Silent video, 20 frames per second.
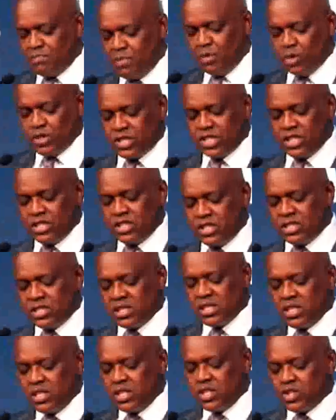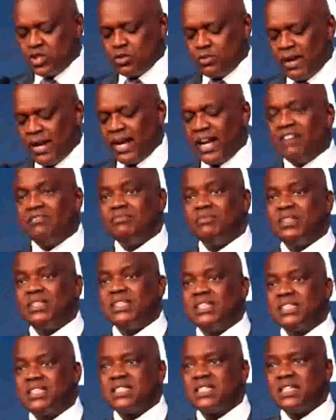importance to my
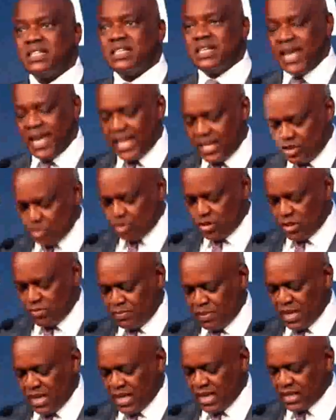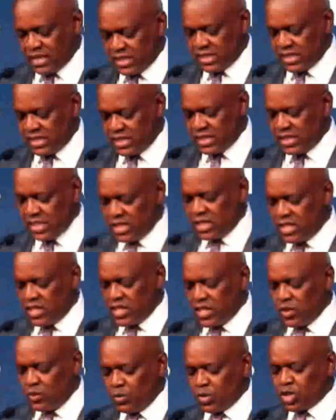government and to the BS,
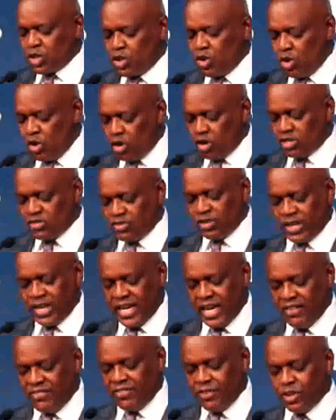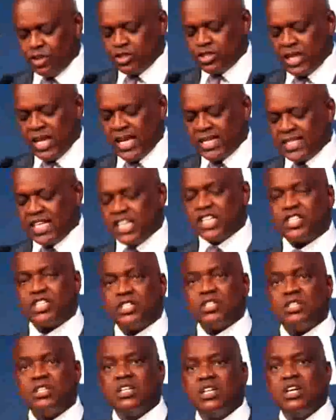which calls for careful
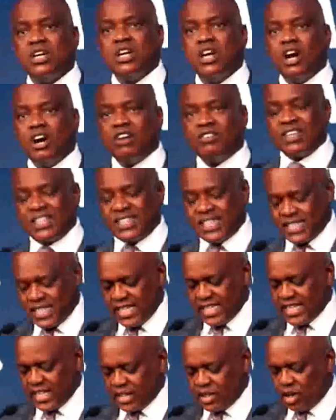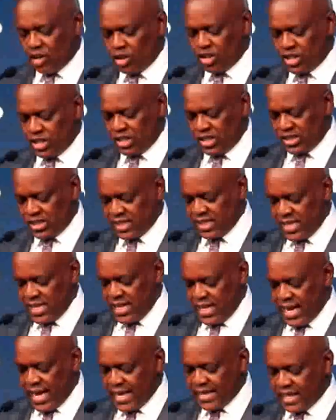utilization of existing technologies
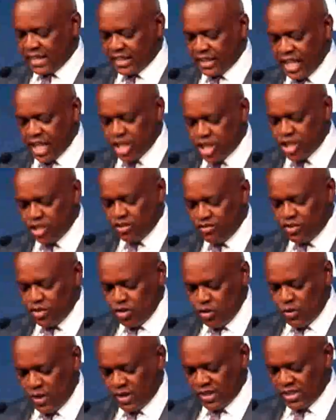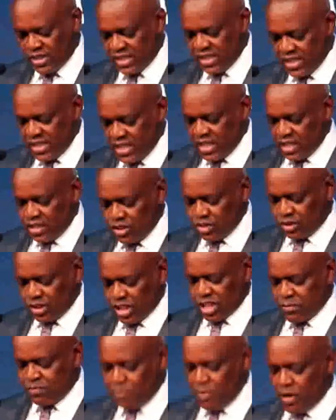and the creation of new ones to
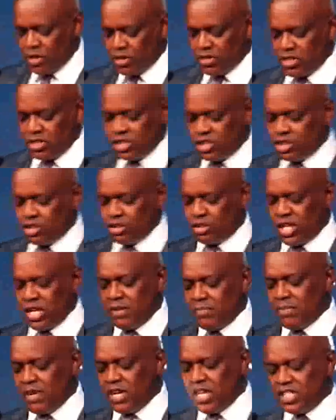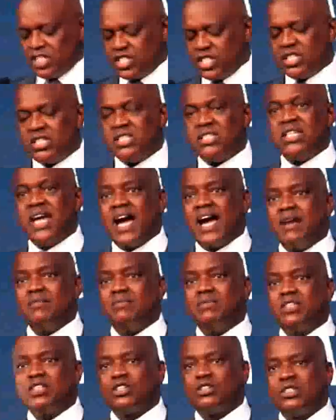respond to the emergent
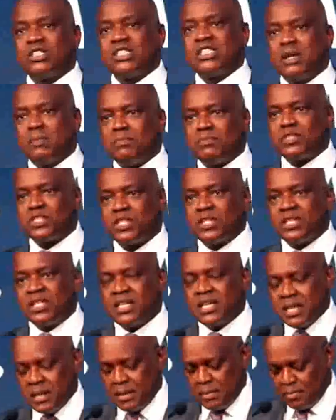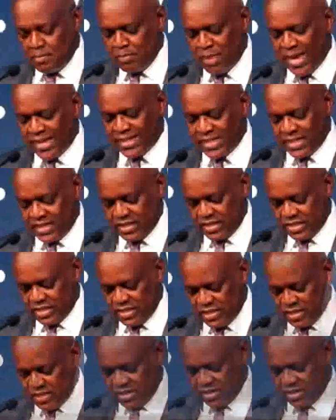diamond consumption patterns.